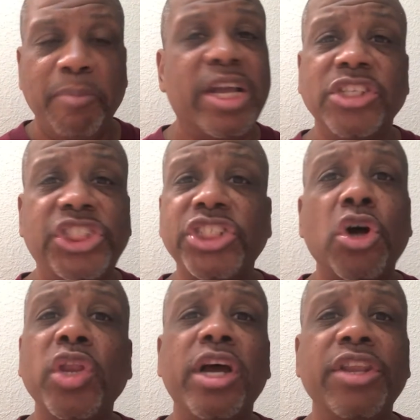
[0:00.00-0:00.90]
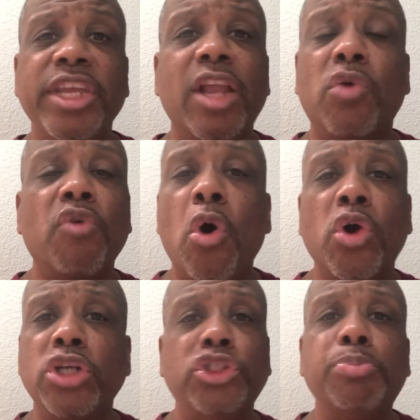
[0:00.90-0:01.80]
Because she's only on the yellow road
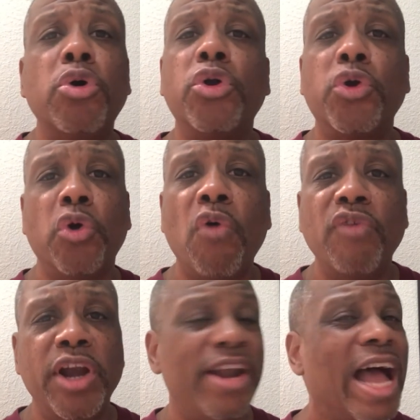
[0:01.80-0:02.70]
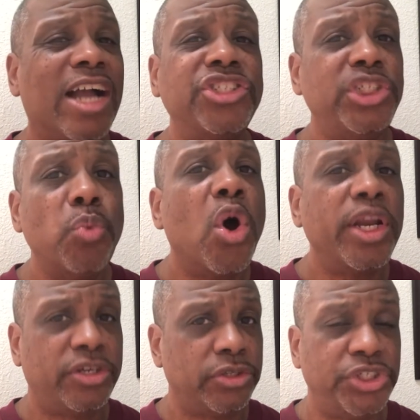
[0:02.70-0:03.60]
because you pulled her over there, not because she
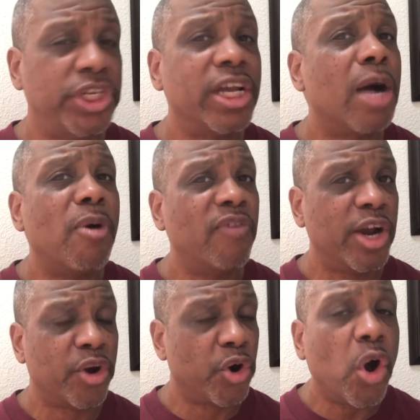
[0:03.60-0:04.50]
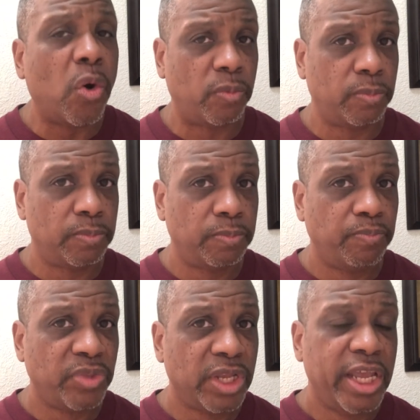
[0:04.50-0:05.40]
wanted to. She didn't come over there on her own.
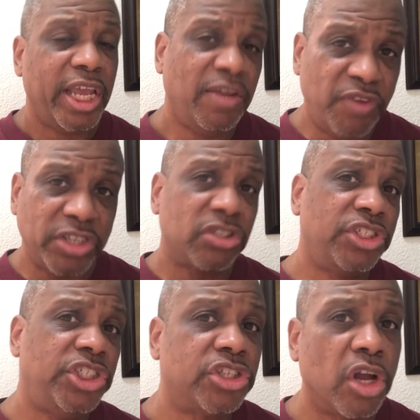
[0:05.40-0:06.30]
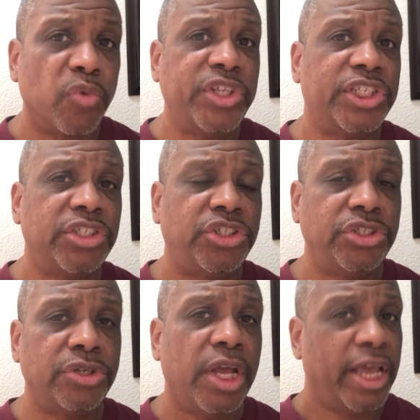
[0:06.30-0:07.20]
Eventually, she's going to resent
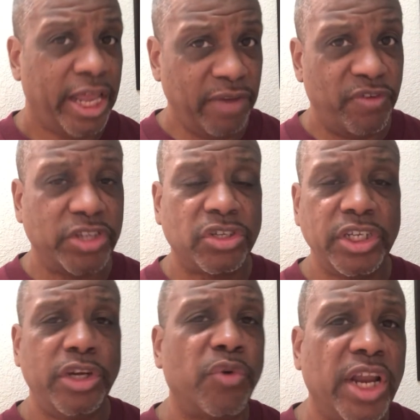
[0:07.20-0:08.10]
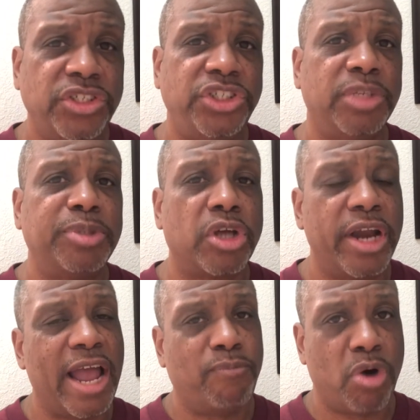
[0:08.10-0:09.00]
you, and eventually your relationship is going
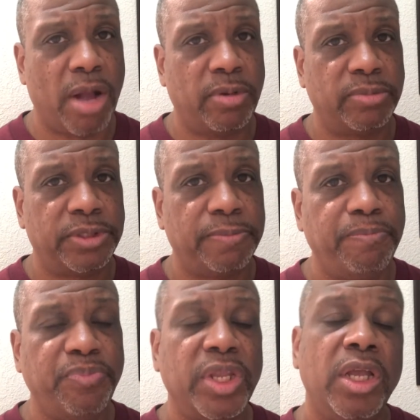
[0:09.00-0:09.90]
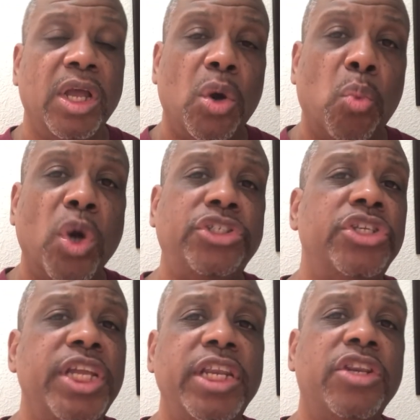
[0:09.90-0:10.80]
to have problems. What
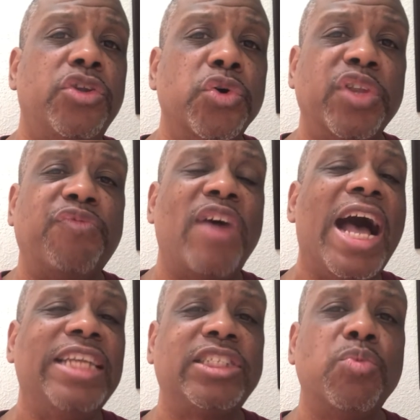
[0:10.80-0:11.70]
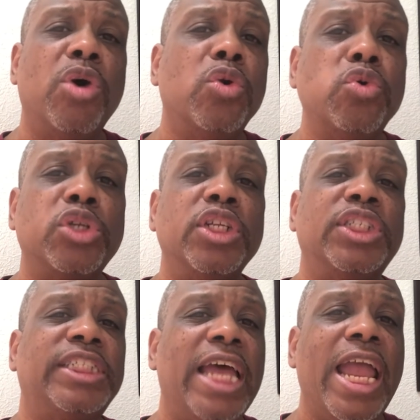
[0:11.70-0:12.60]
you need to do is find someone who's on the
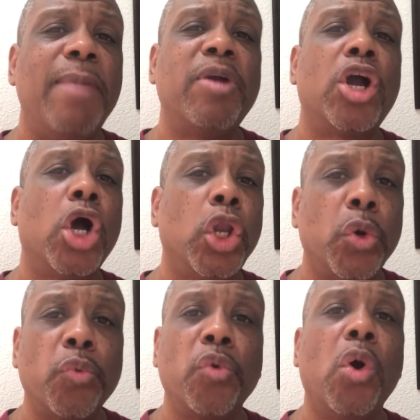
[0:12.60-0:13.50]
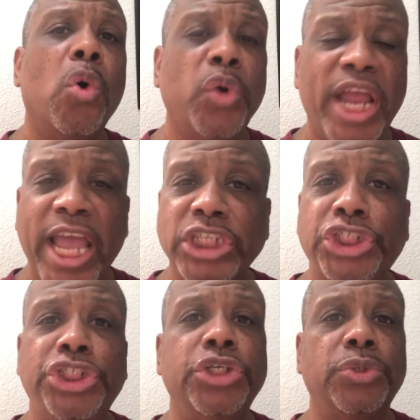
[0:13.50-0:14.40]
same color road
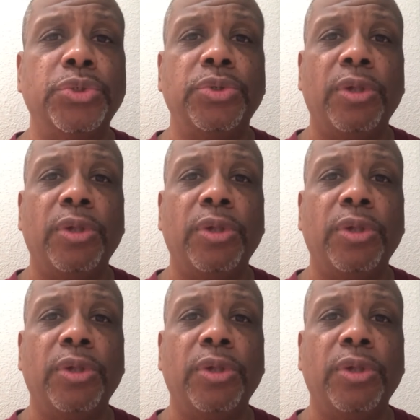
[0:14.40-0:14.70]
as you.